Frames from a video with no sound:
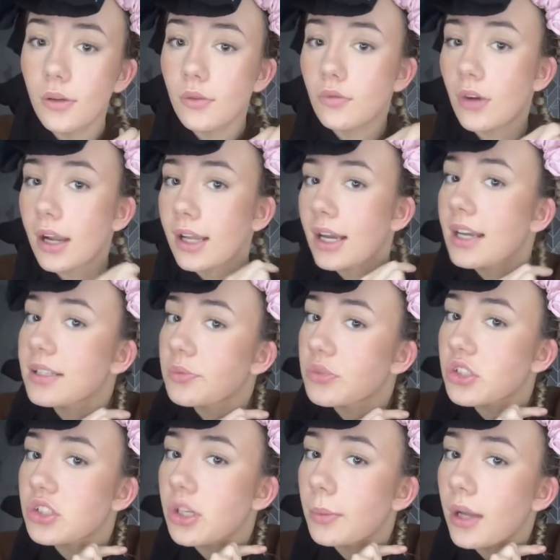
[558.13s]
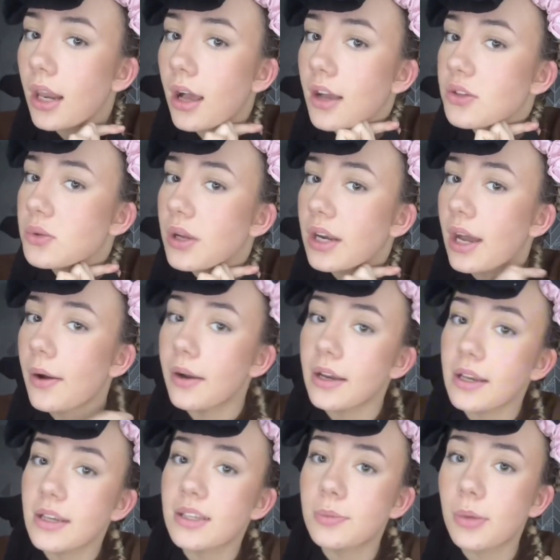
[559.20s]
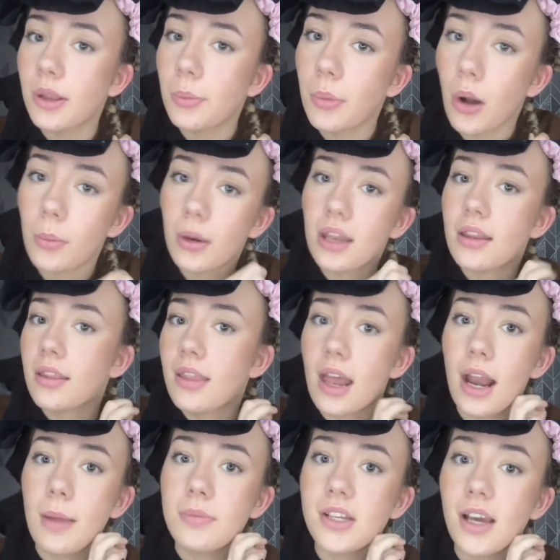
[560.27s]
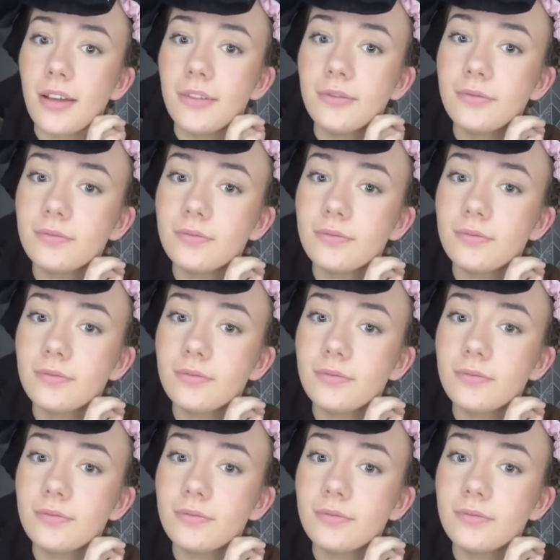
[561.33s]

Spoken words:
Right guys, I'm just on my last one now and I need to put the bobble in and then I'm done.